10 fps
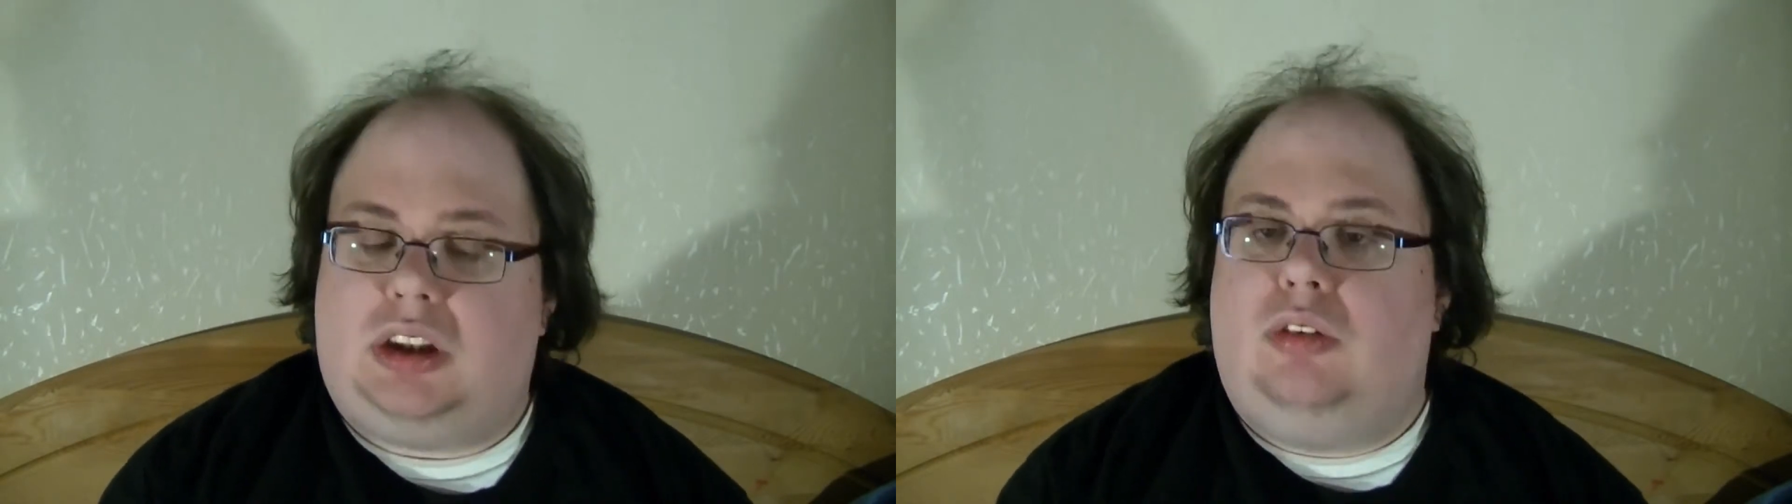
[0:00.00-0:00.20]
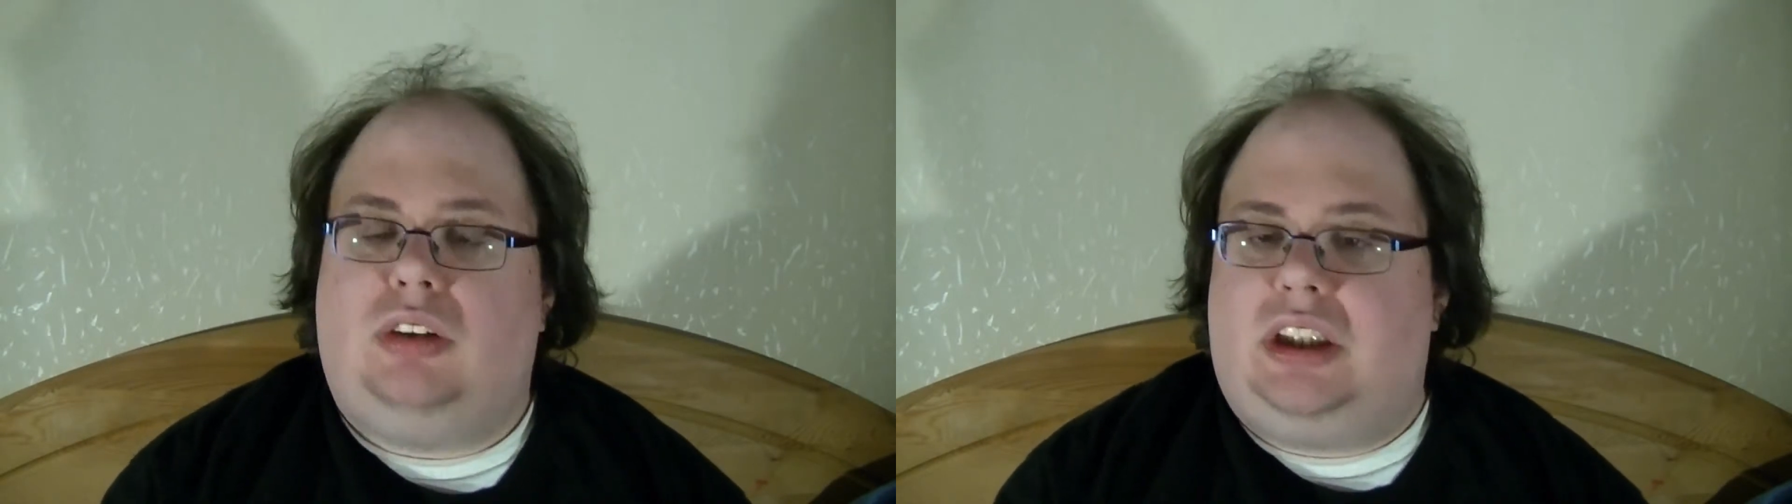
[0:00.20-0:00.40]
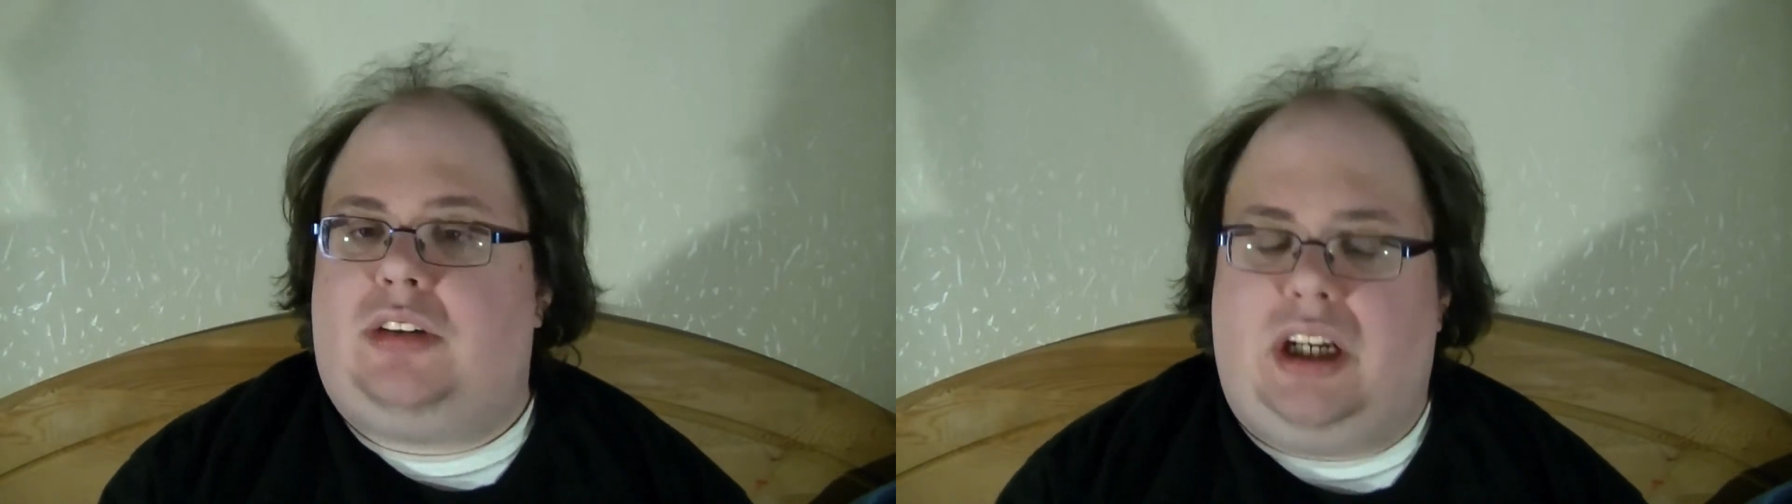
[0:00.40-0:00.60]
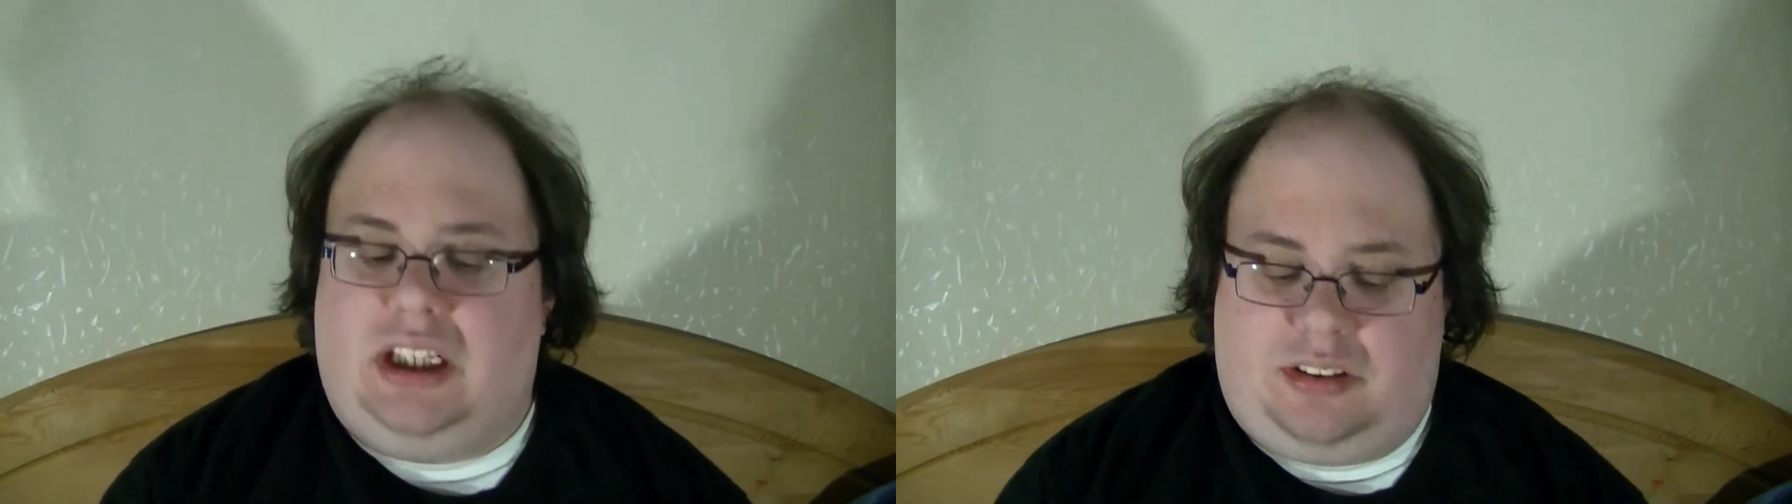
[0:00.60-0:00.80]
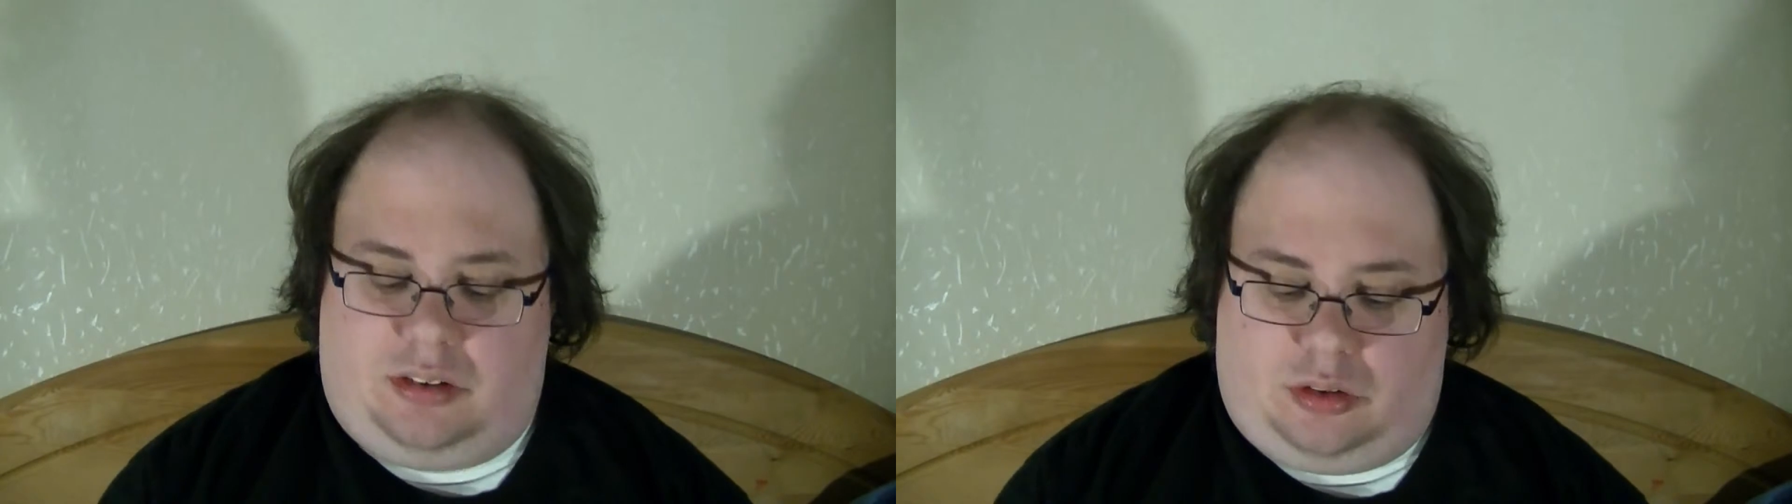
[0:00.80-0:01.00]
only
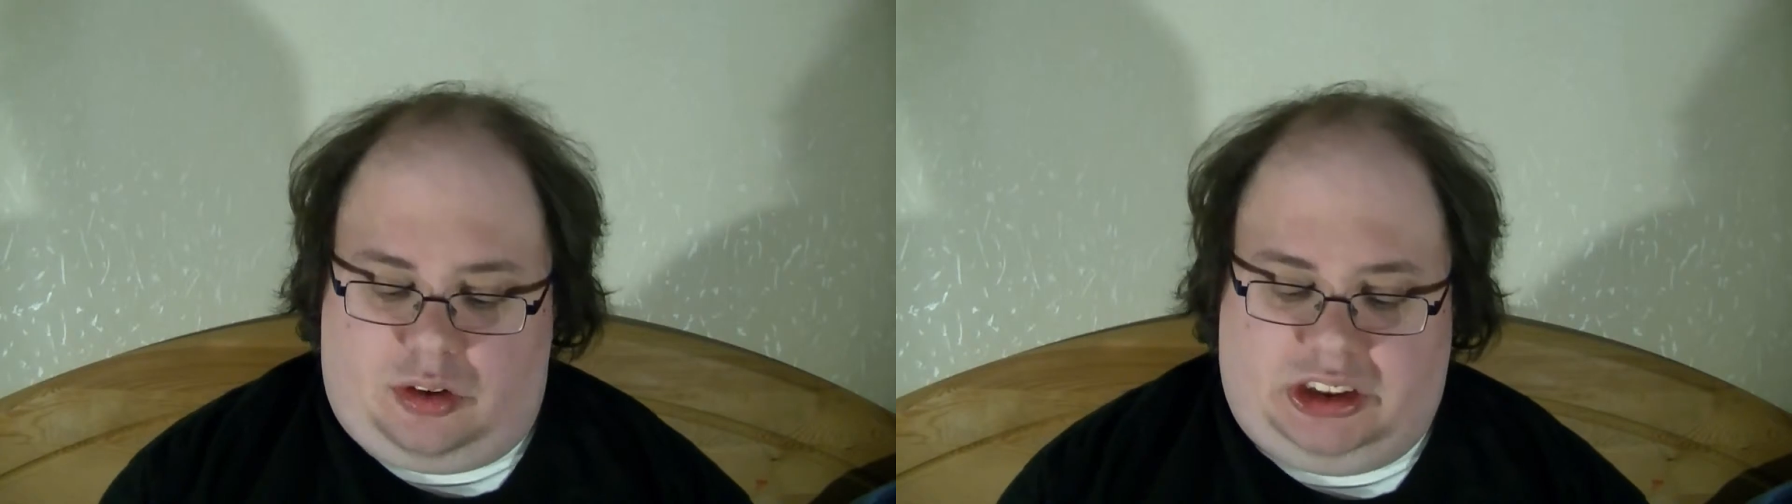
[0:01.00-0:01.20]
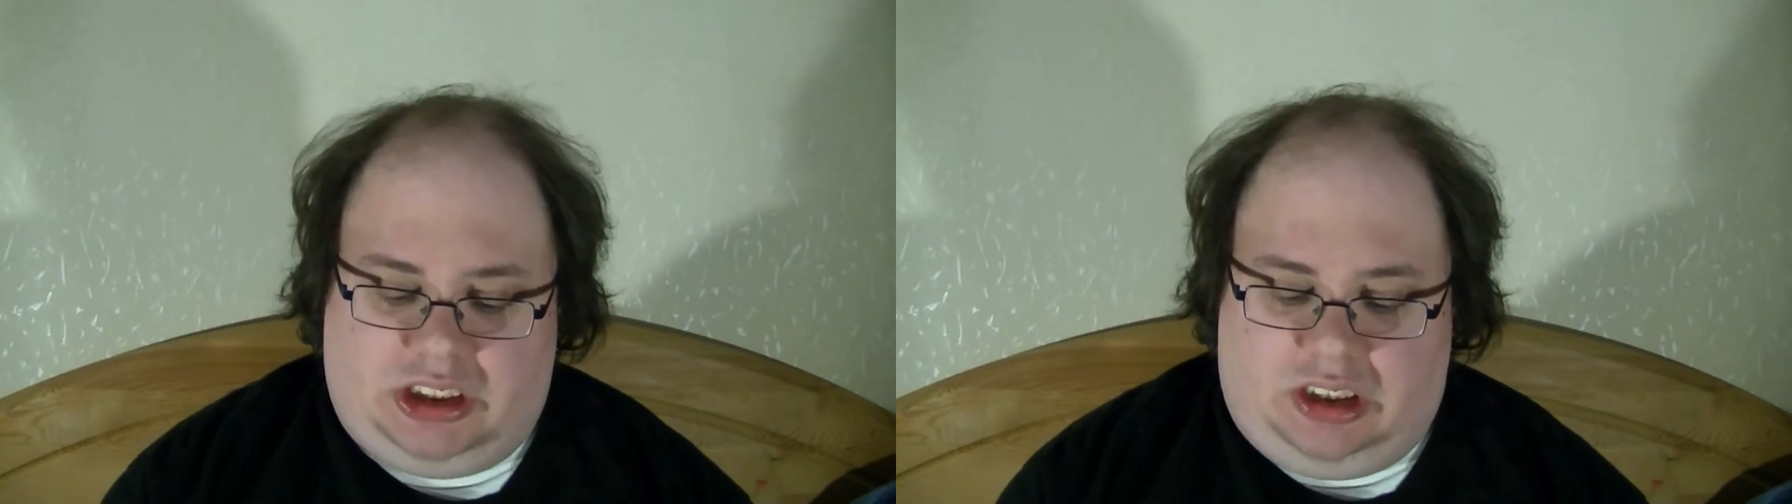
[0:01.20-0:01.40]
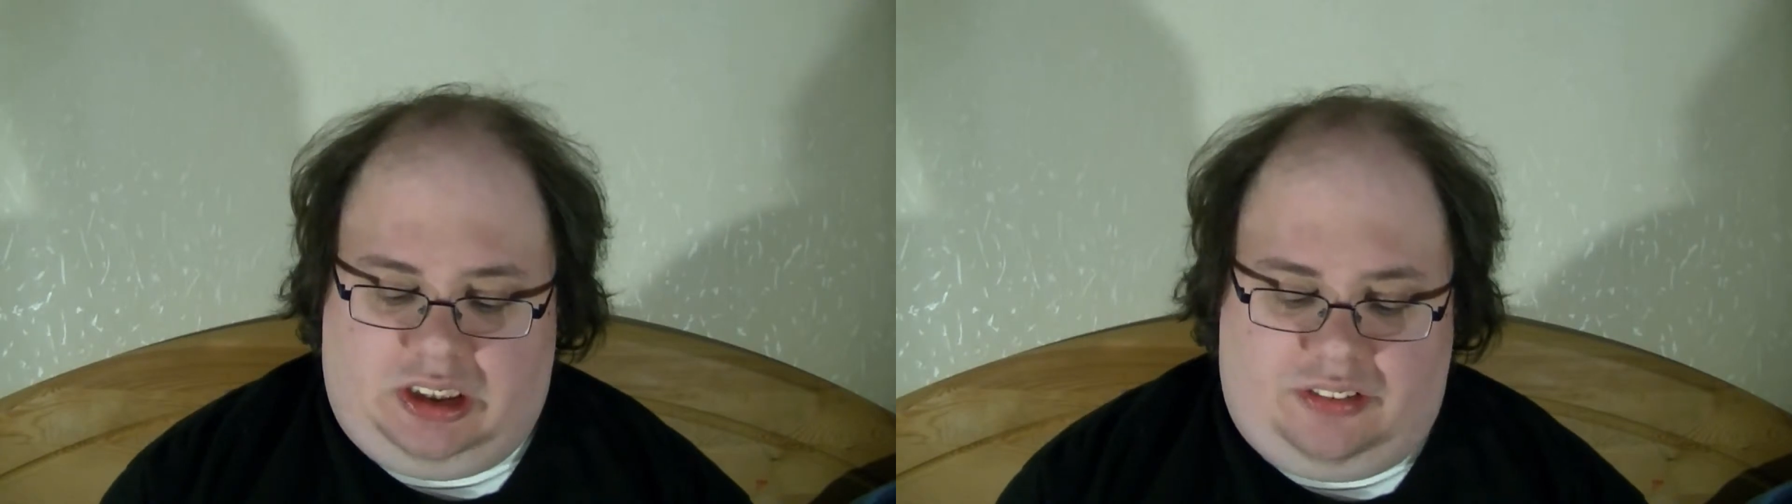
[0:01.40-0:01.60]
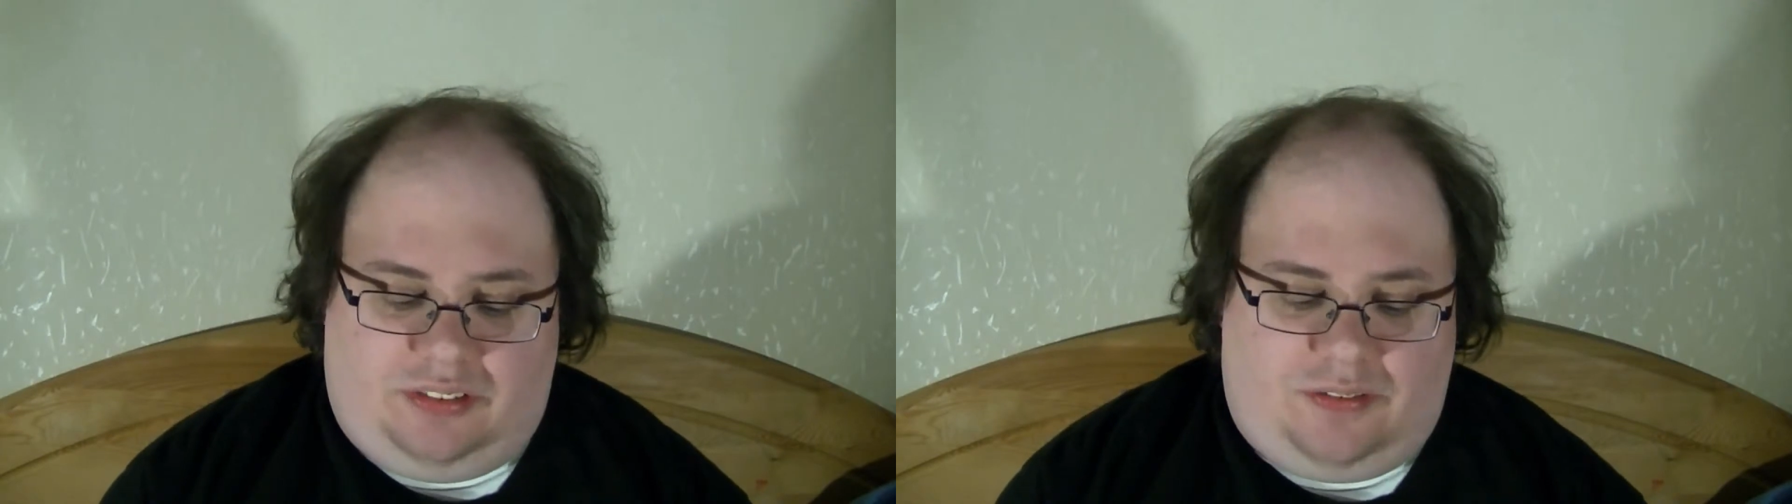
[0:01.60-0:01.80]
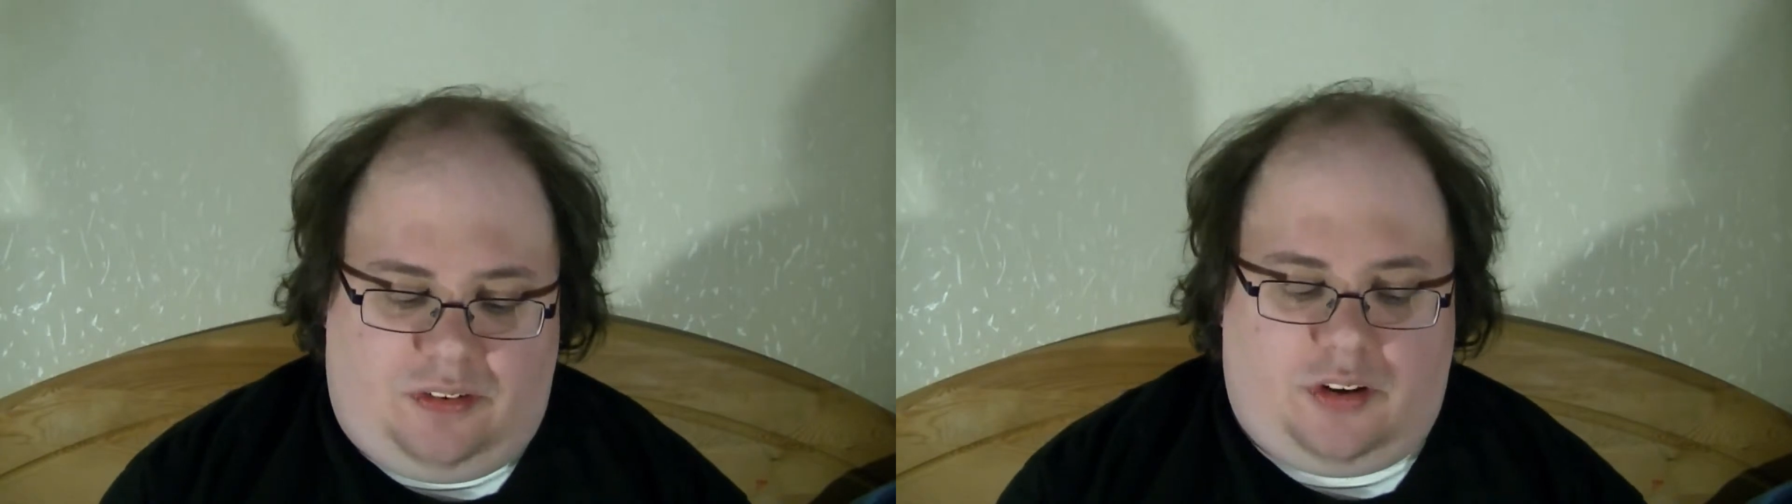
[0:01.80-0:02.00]
created originally
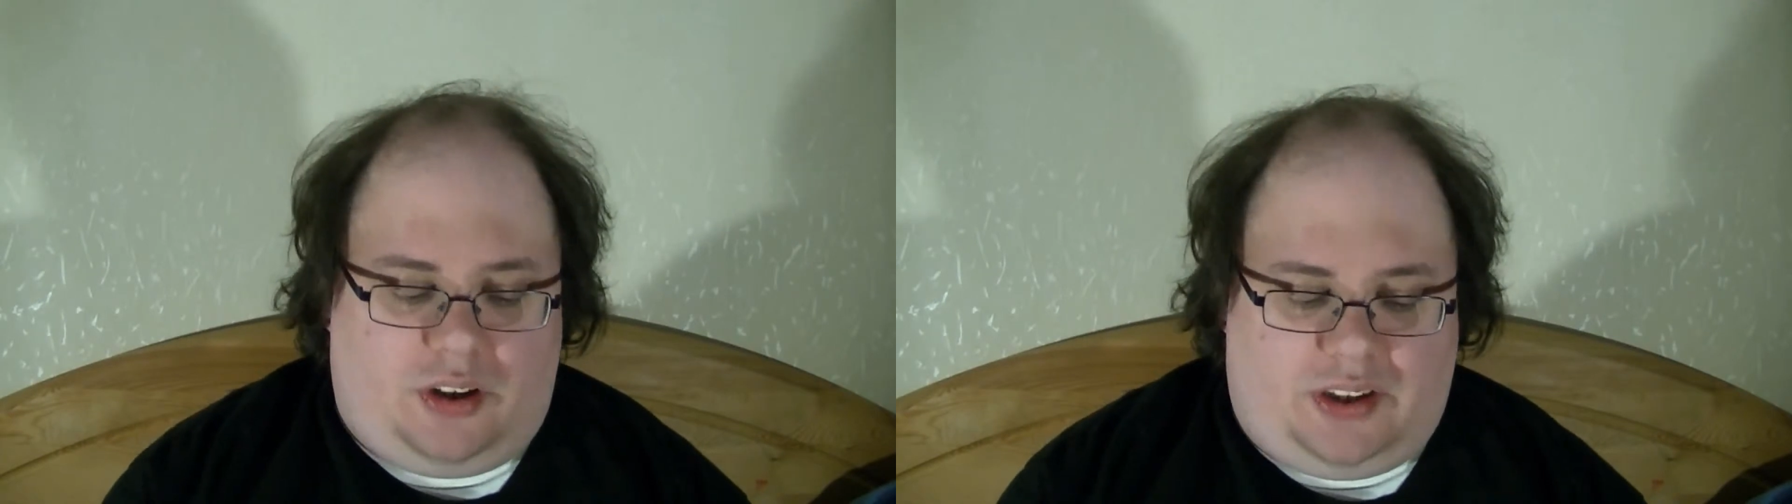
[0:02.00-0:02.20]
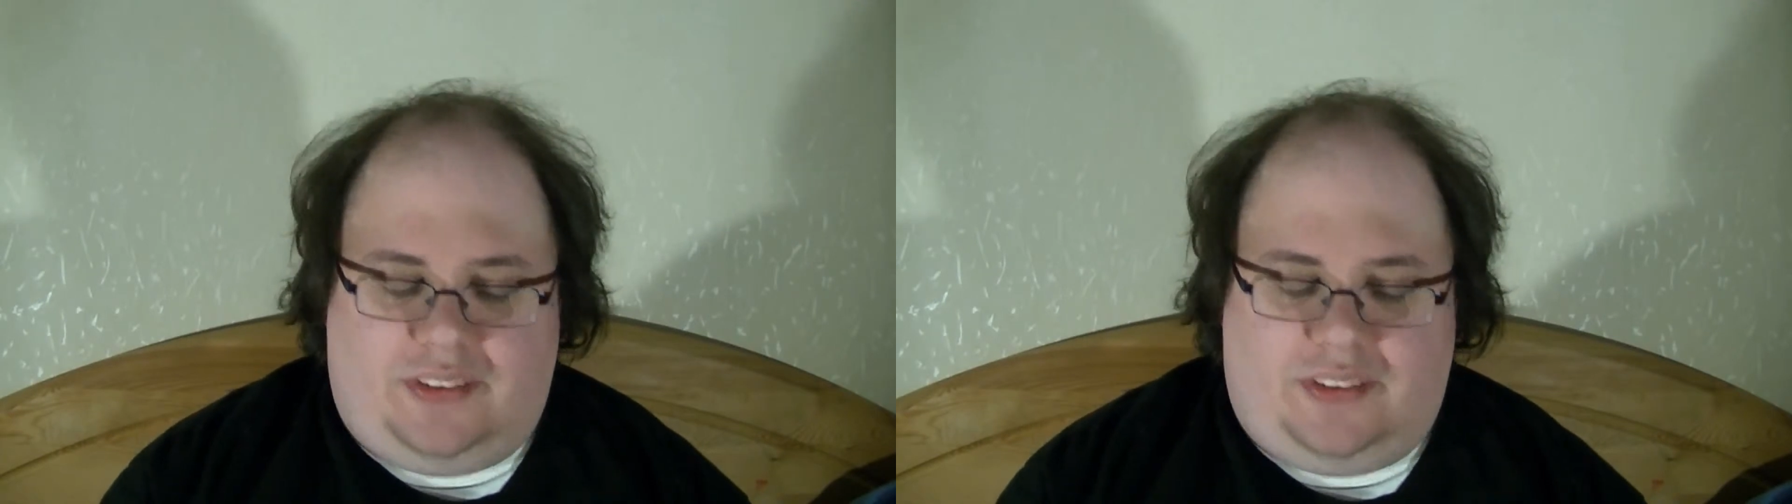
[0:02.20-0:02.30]
for